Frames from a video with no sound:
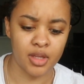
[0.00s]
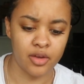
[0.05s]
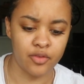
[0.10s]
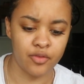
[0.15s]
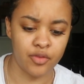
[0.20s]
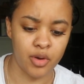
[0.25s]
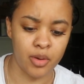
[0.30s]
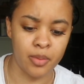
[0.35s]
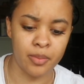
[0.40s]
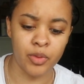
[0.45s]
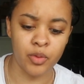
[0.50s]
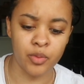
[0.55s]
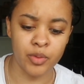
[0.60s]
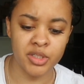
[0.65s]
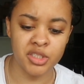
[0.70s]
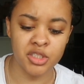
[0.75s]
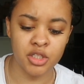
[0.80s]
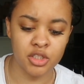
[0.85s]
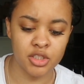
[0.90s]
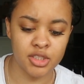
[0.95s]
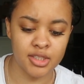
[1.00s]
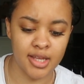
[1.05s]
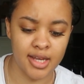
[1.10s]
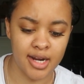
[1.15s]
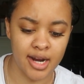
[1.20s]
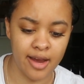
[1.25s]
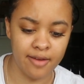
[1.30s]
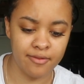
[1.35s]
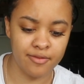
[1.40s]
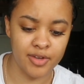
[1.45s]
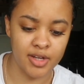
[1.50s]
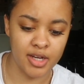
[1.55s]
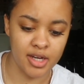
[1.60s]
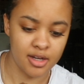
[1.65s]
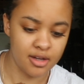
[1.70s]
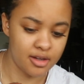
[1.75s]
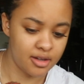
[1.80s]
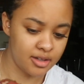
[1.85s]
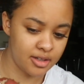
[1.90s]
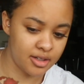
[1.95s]
From the research that I've
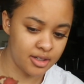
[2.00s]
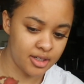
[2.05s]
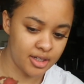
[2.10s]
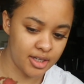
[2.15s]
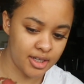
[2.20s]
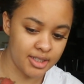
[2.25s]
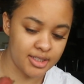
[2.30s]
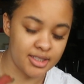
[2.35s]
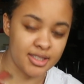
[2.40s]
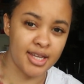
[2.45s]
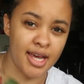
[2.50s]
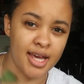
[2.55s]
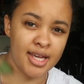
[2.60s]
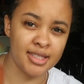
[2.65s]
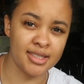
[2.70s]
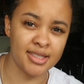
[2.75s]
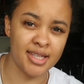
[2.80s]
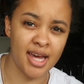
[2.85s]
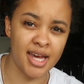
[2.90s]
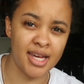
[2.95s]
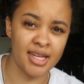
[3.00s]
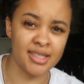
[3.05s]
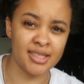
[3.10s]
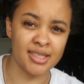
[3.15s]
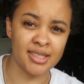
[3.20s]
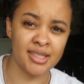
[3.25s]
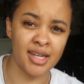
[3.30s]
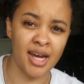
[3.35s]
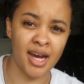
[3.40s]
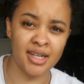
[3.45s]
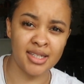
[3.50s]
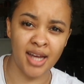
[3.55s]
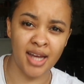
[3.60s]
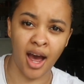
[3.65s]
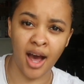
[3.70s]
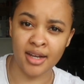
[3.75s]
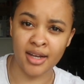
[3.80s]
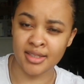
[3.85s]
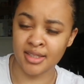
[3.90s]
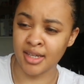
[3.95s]
done, it says that it's not
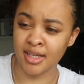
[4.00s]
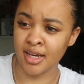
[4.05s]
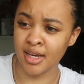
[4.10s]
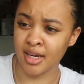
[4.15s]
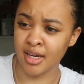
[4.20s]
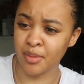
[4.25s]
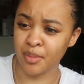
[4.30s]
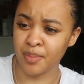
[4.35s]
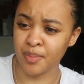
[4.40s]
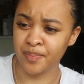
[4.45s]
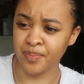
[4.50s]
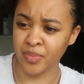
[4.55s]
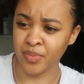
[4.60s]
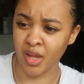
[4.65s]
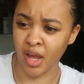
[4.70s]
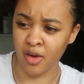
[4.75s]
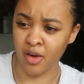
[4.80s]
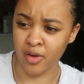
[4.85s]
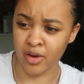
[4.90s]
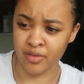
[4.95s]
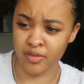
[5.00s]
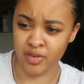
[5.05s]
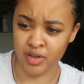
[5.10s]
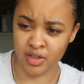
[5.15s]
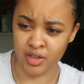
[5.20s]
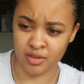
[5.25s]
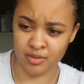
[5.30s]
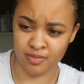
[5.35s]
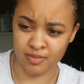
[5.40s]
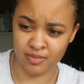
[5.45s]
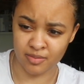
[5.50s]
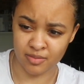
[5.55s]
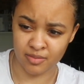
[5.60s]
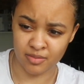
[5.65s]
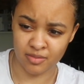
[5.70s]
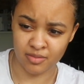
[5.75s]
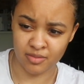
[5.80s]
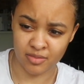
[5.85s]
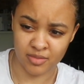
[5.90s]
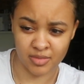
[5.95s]
toxic. However,
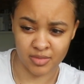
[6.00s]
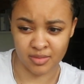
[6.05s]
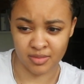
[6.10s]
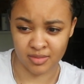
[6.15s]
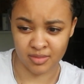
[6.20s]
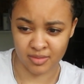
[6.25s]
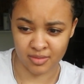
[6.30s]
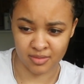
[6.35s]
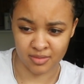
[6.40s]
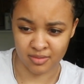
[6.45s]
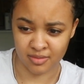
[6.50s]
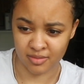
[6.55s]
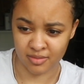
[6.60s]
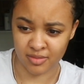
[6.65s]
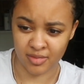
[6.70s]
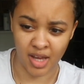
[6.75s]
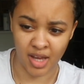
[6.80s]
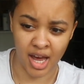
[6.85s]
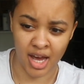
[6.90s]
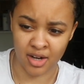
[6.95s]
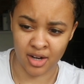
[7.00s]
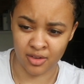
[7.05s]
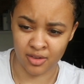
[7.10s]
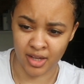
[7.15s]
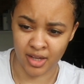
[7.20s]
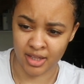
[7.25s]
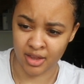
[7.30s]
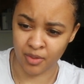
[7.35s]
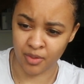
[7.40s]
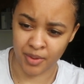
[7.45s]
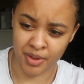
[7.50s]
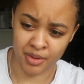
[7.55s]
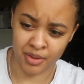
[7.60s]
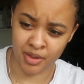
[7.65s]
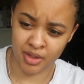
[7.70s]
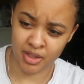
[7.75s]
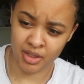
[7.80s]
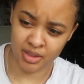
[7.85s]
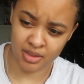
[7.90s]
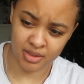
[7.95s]
I don't like the way it
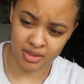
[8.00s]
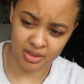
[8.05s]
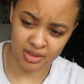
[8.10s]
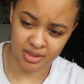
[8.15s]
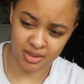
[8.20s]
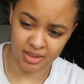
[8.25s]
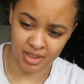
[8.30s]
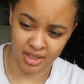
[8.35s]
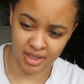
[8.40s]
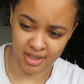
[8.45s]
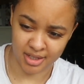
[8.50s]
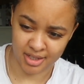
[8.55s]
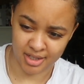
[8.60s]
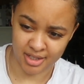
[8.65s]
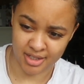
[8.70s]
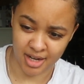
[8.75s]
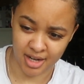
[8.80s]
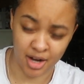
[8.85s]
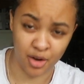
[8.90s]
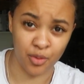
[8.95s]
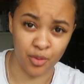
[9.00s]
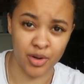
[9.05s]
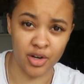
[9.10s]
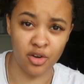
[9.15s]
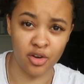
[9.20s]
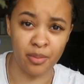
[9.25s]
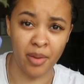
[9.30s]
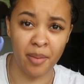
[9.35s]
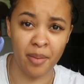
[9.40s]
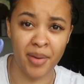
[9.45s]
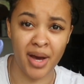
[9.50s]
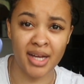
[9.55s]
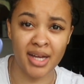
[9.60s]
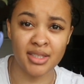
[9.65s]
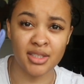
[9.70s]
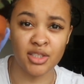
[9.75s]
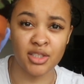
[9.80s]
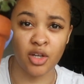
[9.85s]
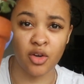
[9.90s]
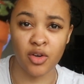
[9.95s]
looks and I don't want it on my
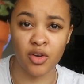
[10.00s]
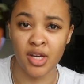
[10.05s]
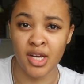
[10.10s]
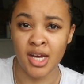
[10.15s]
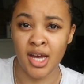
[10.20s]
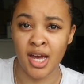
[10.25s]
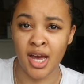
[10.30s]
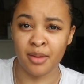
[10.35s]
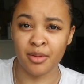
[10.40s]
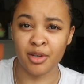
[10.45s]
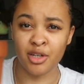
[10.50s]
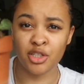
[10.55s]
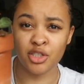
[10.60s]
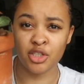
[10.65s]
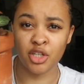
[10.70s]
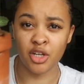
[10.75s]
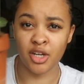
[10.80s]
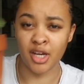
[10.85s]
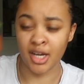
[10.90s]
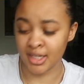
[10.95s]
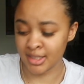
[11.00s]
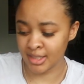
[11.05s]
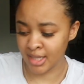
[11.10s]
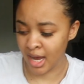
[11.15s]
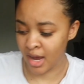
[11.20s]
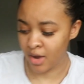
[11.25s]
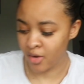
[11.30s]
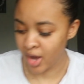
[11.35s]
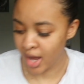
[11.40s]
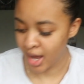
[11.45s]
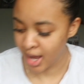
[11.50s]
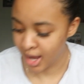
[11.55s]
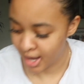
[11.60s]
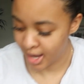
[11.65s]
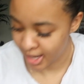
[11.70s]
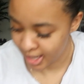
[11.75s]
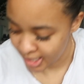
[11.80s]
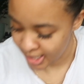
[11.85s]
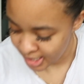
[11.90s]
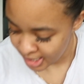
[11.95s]
pots. So I'm going to show you guys how
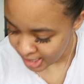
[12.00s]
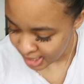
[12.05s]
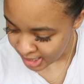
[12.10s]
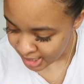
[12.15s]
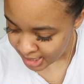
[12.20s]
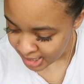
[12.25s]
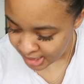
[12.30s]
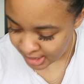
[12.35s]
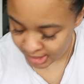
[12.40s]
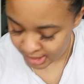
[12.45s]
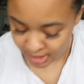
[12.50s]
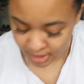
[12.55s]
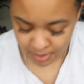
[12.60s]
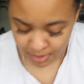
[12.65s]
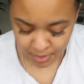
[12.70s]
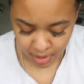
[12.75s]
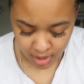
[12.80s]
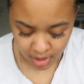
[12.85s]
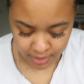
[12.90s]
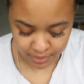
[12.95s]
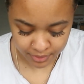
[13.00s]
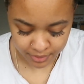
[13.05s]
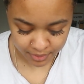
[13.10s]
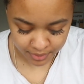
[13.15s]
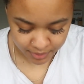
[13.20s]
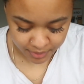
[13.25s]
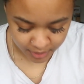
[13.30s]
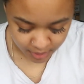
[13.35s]
I clean them off.